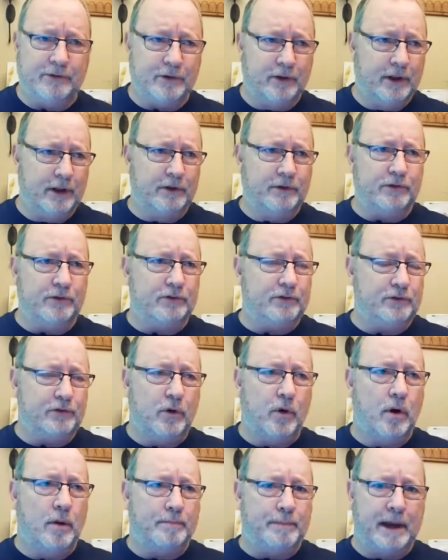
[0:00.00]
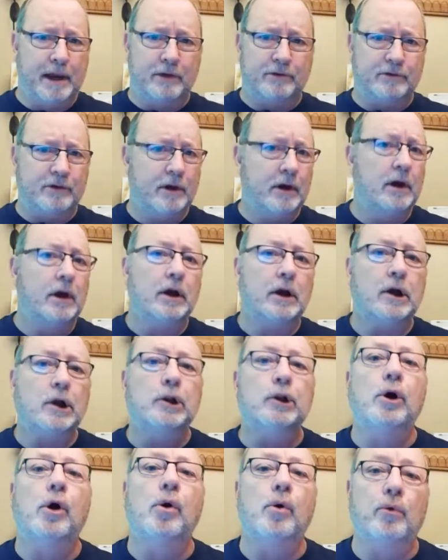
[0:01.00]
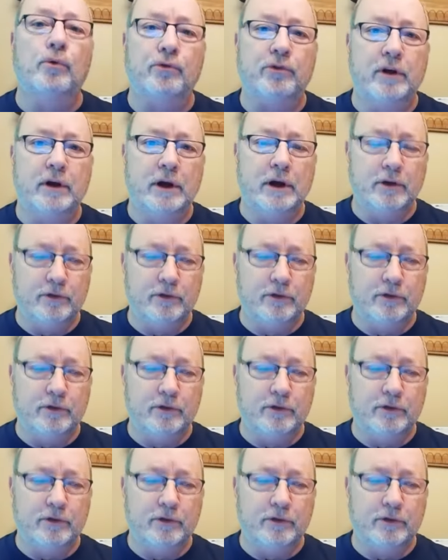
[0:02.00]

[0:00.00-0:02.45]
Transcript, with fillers: So they'll just show up as closed.